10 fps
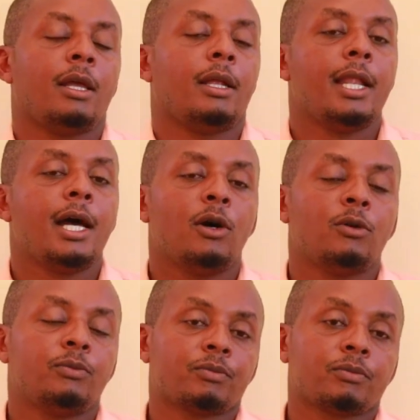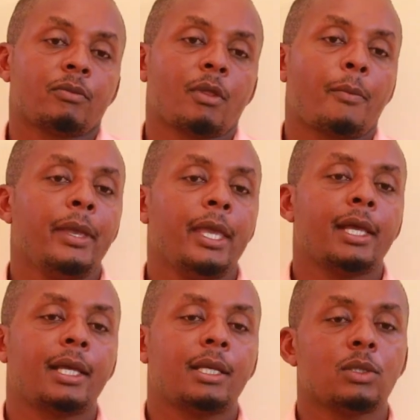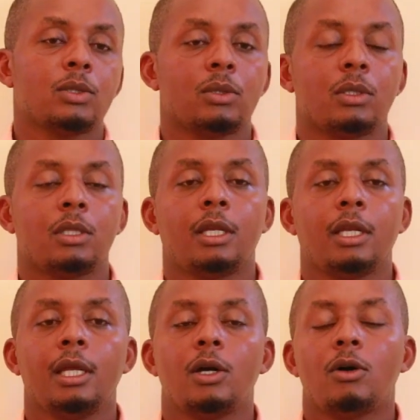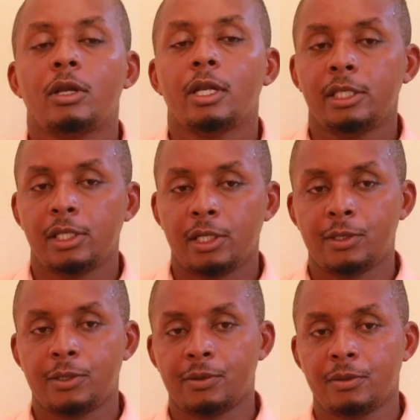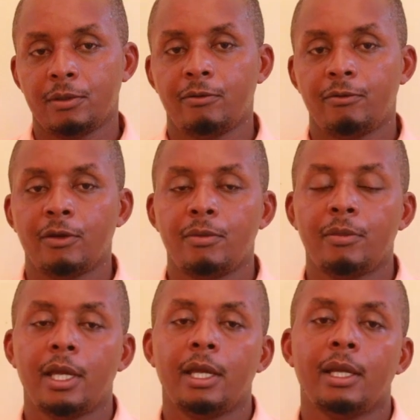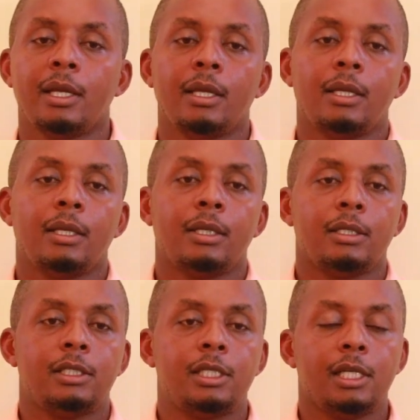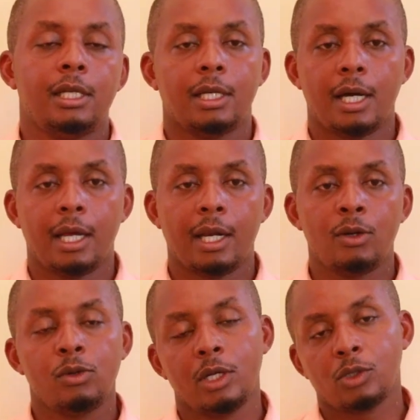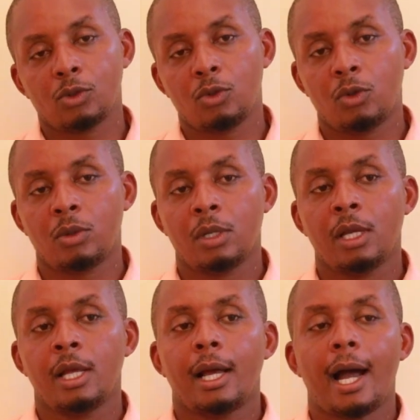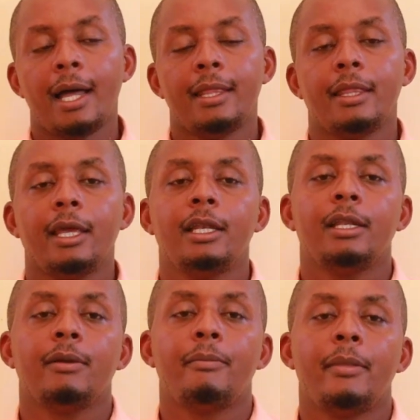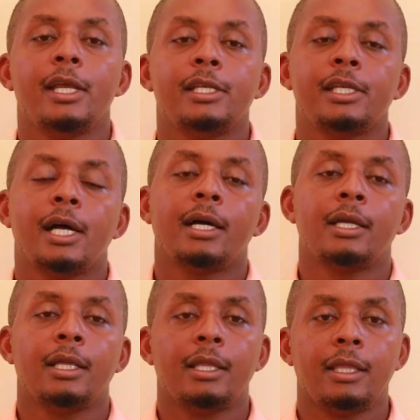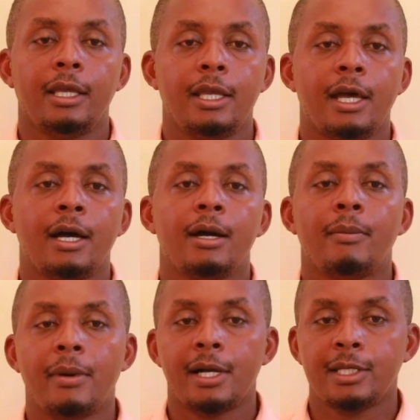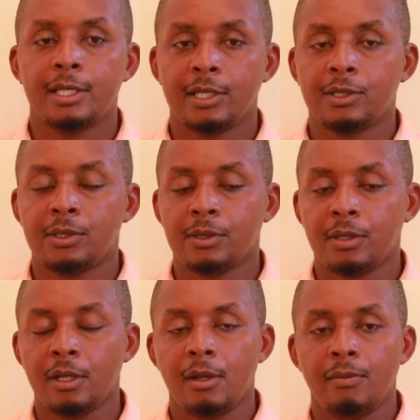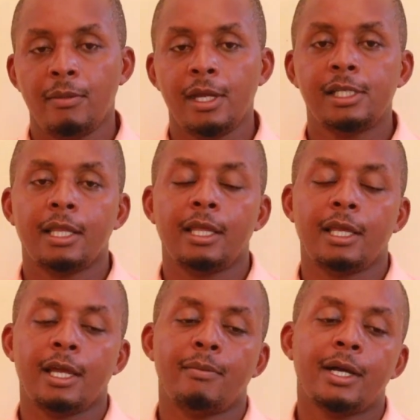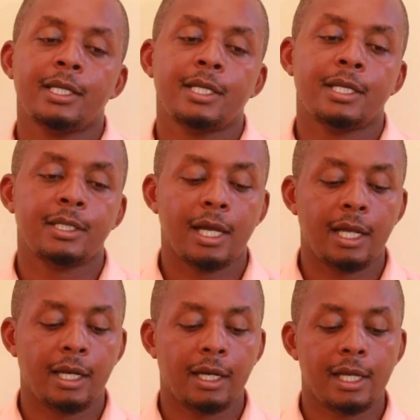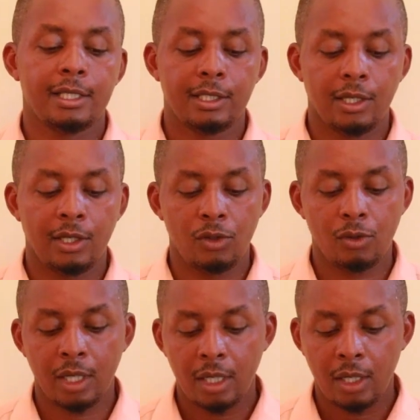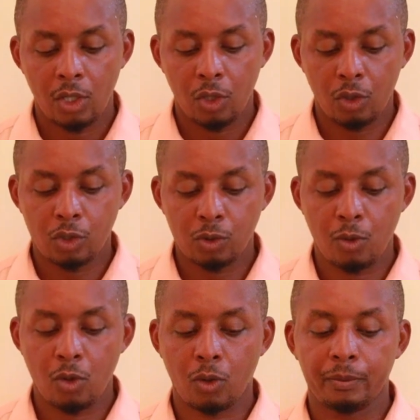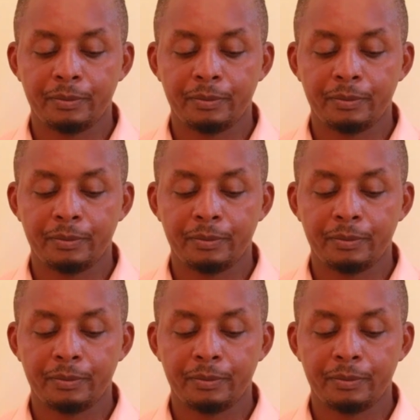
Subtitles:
Now pick 3 oranges from the tree around your school and then measure their masses. Measure their masses and write in your notebook.